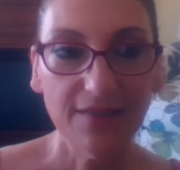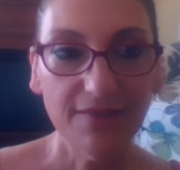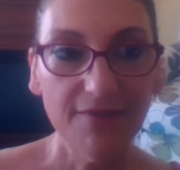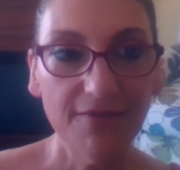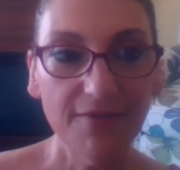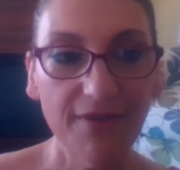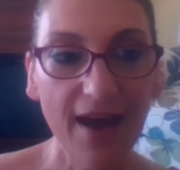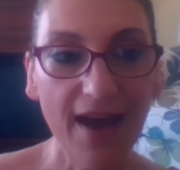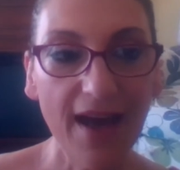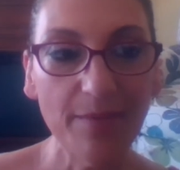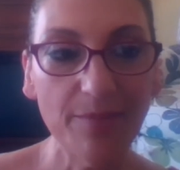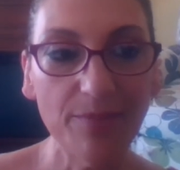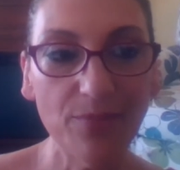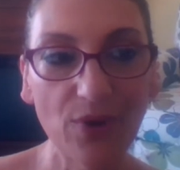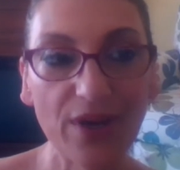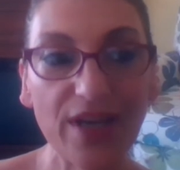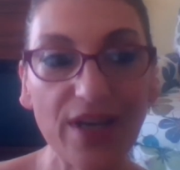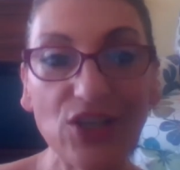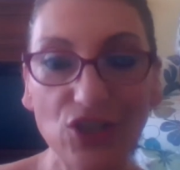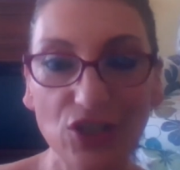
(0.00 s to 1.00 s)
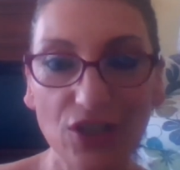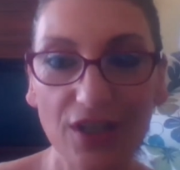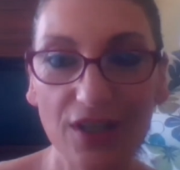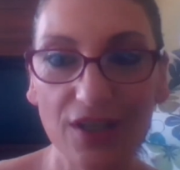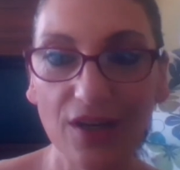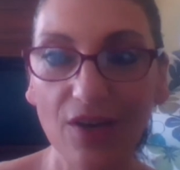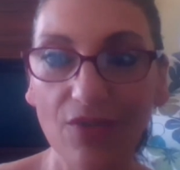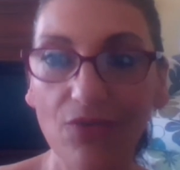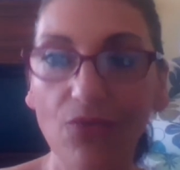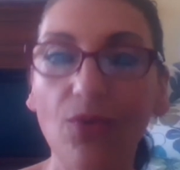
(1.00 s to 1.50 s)
vibration
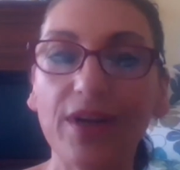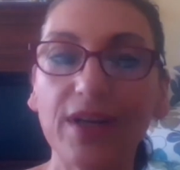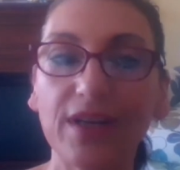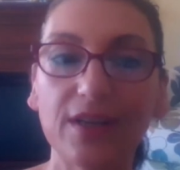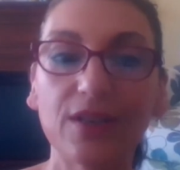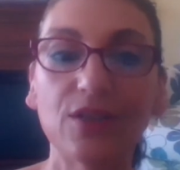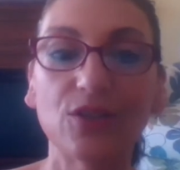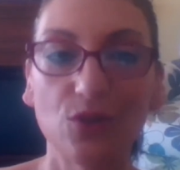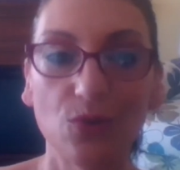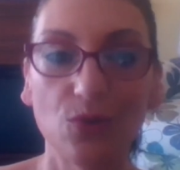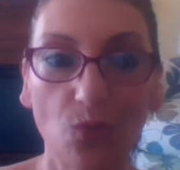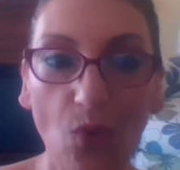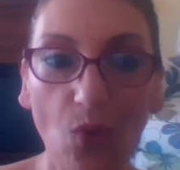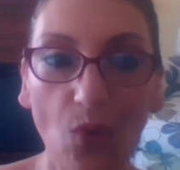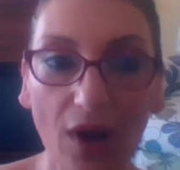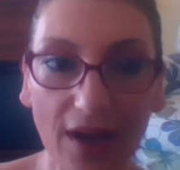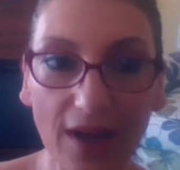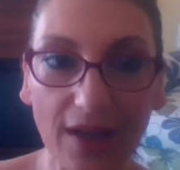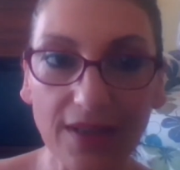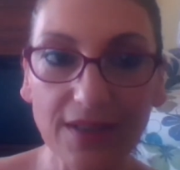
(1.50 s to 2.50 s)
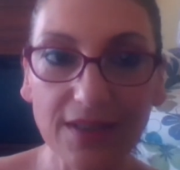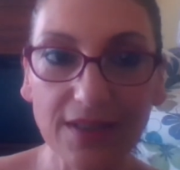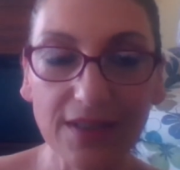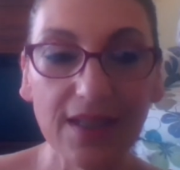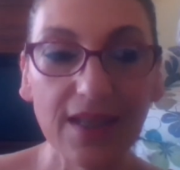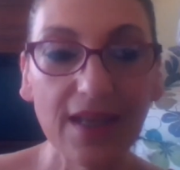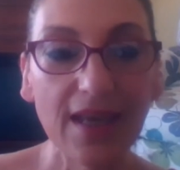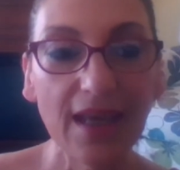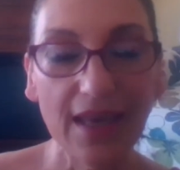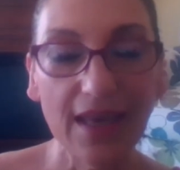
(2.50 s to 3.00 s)
of what it is you want.
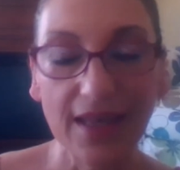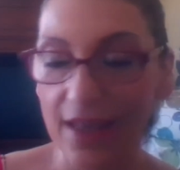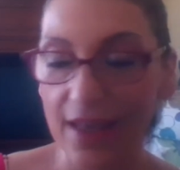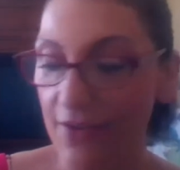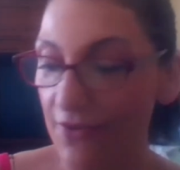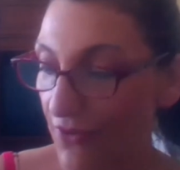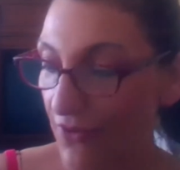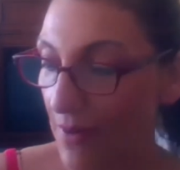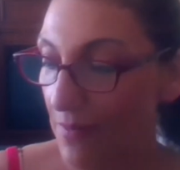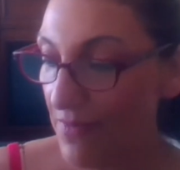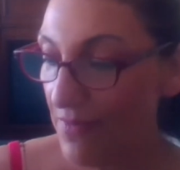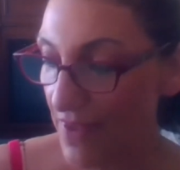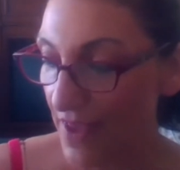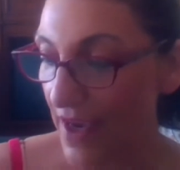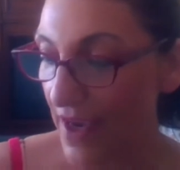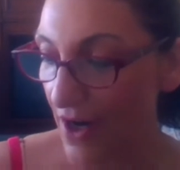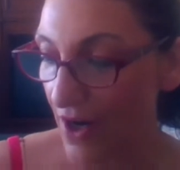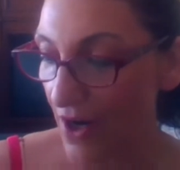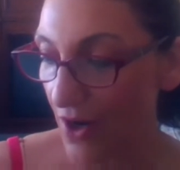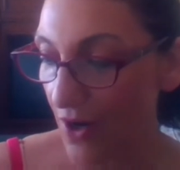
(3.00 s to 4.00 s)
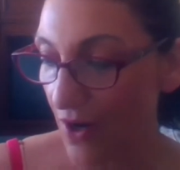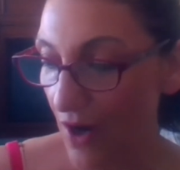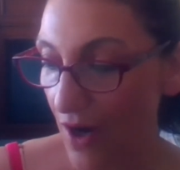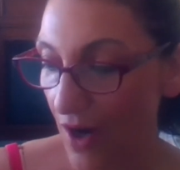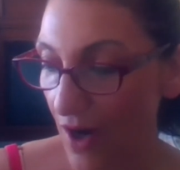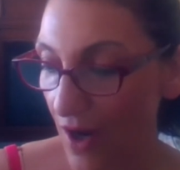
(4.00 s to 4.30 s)
And then from there,